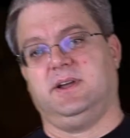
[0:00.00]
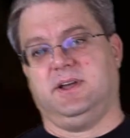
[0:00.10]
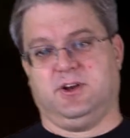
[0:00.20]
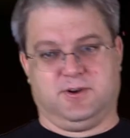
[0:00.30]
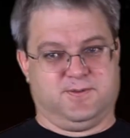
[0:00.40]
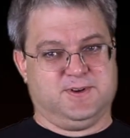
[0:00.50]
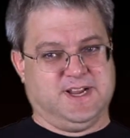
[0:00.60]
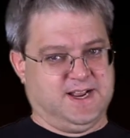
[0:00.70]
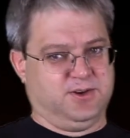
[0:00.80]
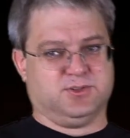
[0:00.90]
In order for
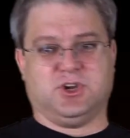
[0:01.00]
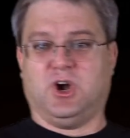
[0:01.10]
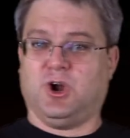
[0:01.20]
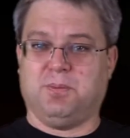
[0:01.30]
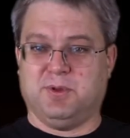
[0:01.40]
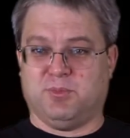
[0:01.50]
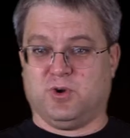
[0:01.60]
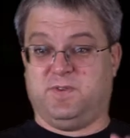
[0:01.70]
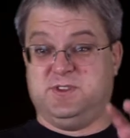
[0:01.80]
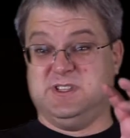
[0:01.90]
Daniel's arm to
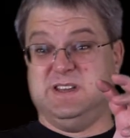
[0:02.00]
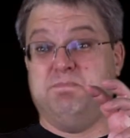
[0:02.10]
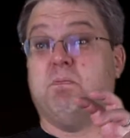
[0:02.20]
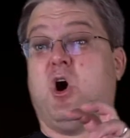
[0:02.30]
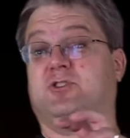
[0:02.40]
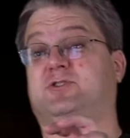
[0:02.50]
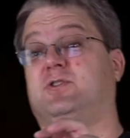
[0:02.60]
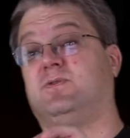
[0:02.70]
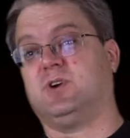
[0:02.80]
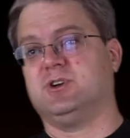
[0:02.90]
morph into the
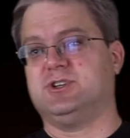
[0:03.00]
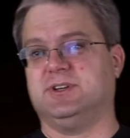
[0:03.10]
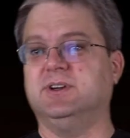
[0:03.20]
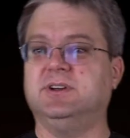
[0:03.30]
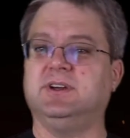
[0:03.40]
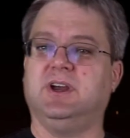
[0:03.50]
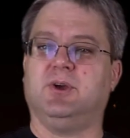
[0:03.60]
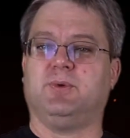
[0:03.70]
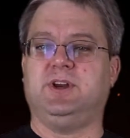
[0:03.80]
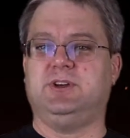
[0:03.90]
monster version,
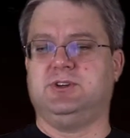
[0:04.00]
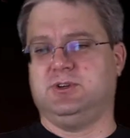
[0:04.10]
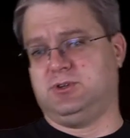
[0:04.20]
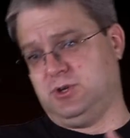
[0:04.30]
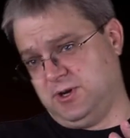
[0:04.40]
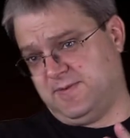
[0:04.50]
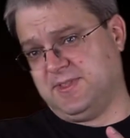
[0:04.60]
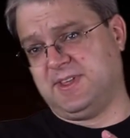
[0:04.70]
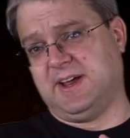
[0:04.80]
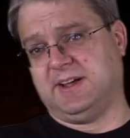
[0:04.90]
we need to do 2
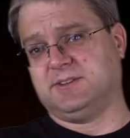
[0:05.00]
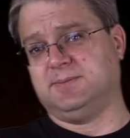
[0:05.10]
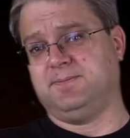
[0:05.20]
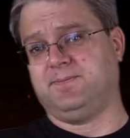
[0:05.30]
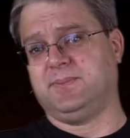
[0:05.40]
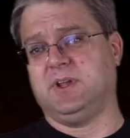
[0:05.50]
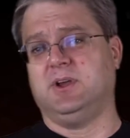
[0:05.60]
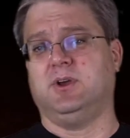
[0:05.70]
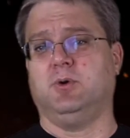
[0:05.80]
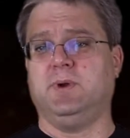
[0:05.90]
different things.
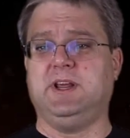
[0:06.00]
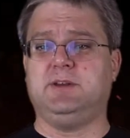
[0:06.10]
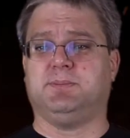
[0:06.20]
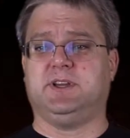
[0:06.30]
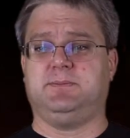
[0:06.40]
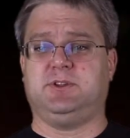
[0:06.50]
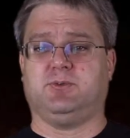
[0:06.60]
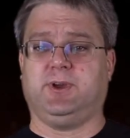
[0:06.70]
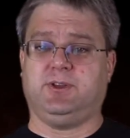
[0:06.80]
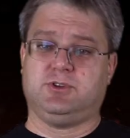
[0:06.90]
We need to blend
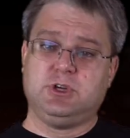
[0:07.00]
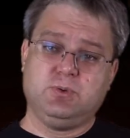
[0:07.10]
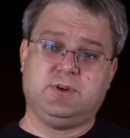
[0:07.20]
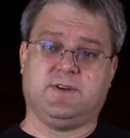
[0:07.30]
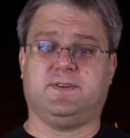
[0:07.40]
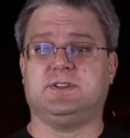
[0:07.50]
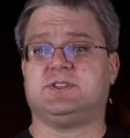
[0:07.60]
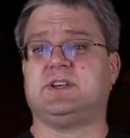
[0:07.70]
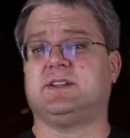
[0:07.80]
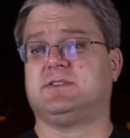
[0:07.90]
between 2 different
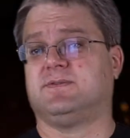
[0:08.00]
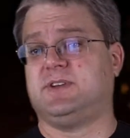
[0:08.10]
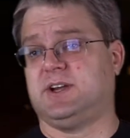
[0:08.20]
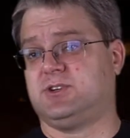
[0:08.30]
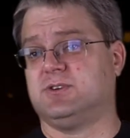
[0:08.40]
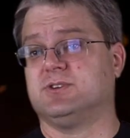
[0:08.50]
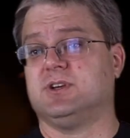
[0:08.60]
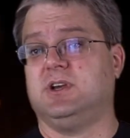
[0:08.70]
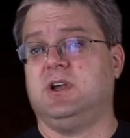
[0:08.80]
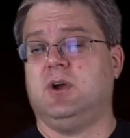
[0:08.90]
sets of textures
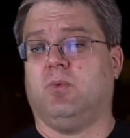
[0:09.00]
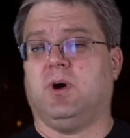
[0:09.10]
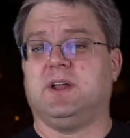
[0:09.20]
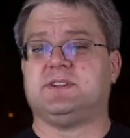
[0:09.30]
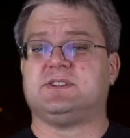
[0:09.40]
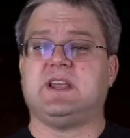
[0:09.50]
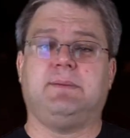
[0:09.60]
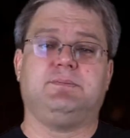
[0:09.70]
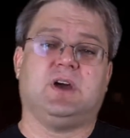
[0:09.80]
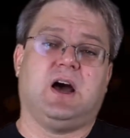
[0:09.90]
while at the
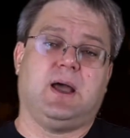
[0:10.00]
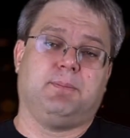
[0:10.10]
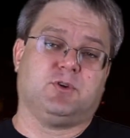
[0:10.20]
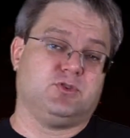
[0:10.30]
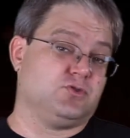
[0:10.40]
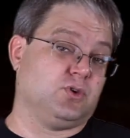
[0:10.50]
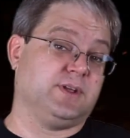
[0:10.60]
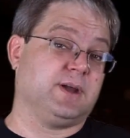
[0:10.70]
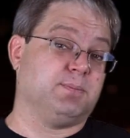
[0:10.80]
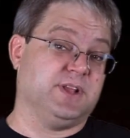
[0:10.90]
same time
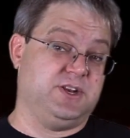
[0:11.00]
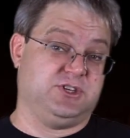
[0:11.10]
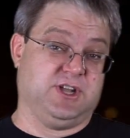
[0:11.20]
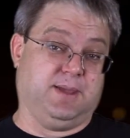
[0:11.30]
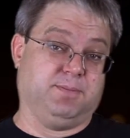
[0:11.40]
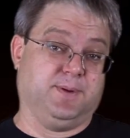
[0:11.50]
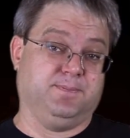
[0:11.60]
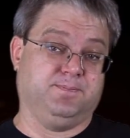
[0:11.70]
controlling a blend shape.